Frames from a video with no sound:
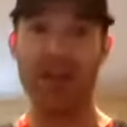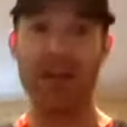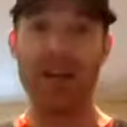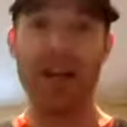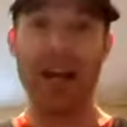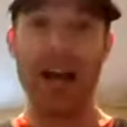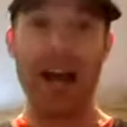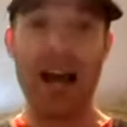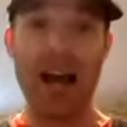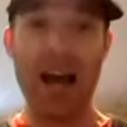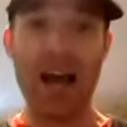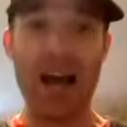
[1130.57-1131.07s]

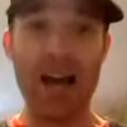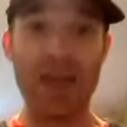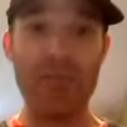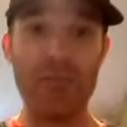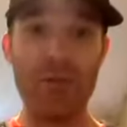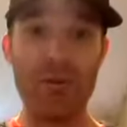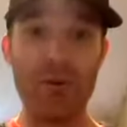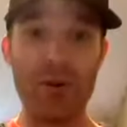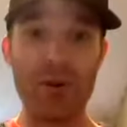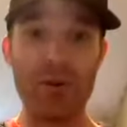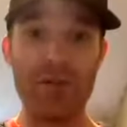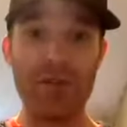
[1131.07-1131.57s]
and
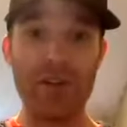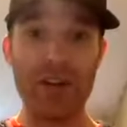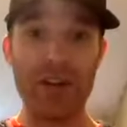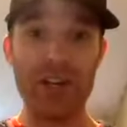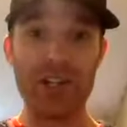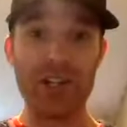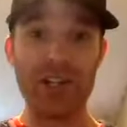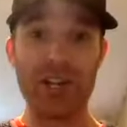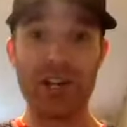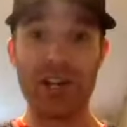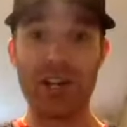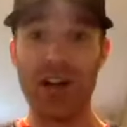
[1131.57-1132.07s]

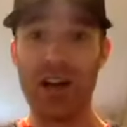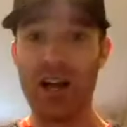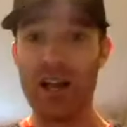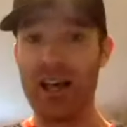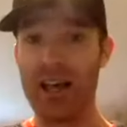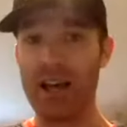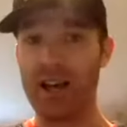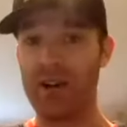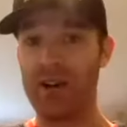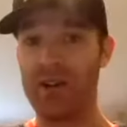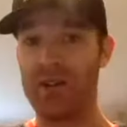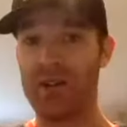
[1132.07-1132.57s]
motivation and all
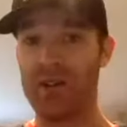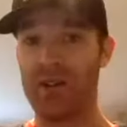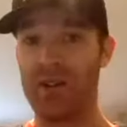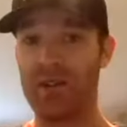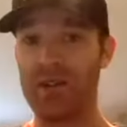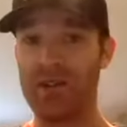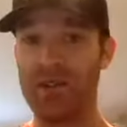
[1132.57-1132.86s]
that good stuff.